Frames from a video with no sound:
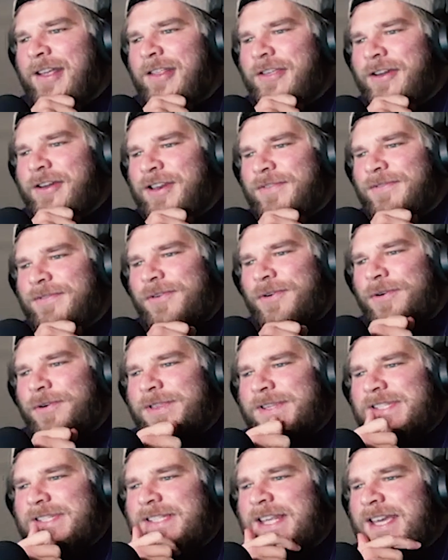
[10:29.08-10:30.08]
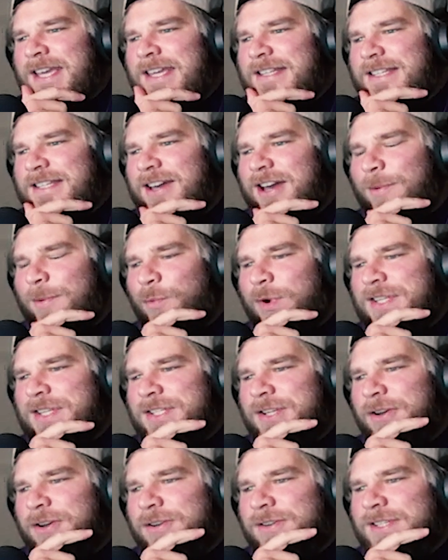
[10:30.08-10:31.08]
34, the second time
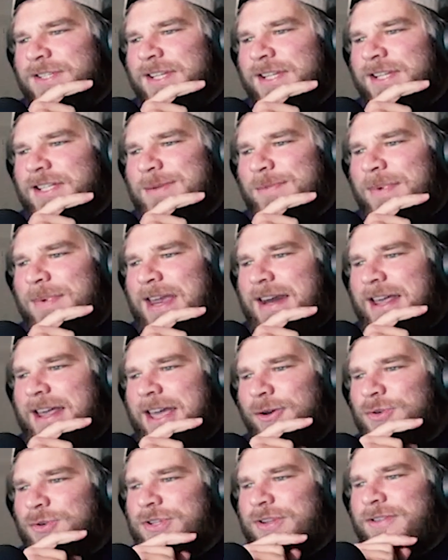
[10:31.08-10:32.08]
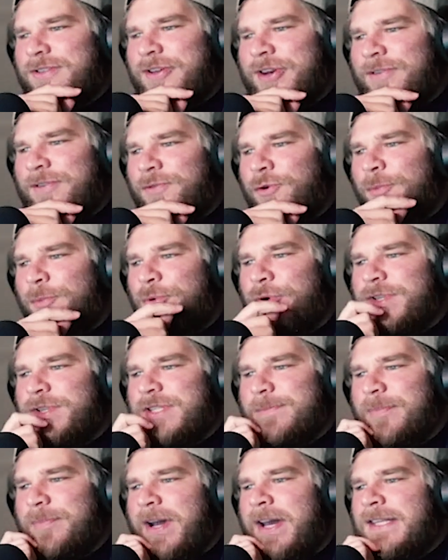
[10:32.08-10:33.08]
West Coast has been held to 34
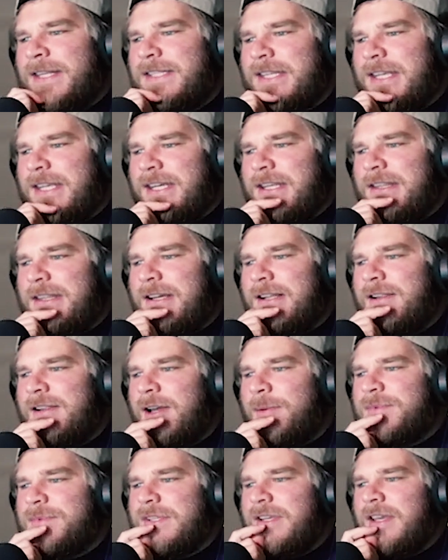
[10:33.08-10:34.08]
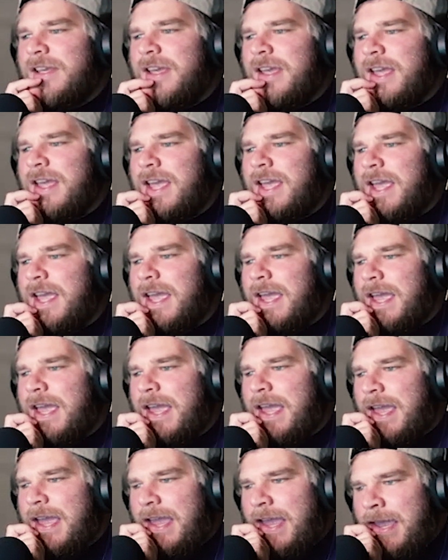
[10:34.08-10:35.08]
points by Sydney, the club's
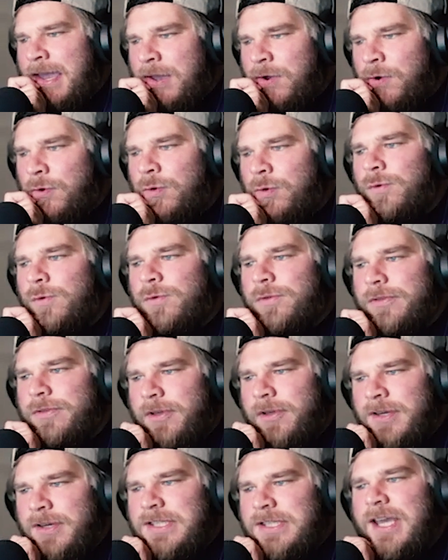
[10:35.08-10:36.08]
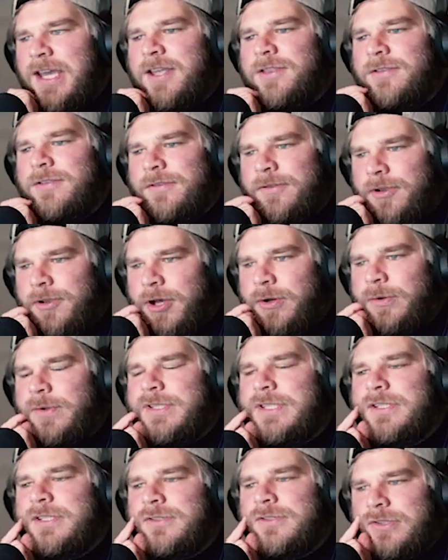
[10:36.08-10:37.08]
equal 13th
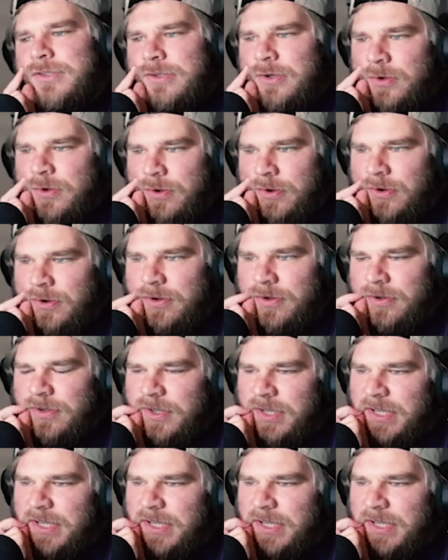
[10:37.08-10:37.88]
lowest score.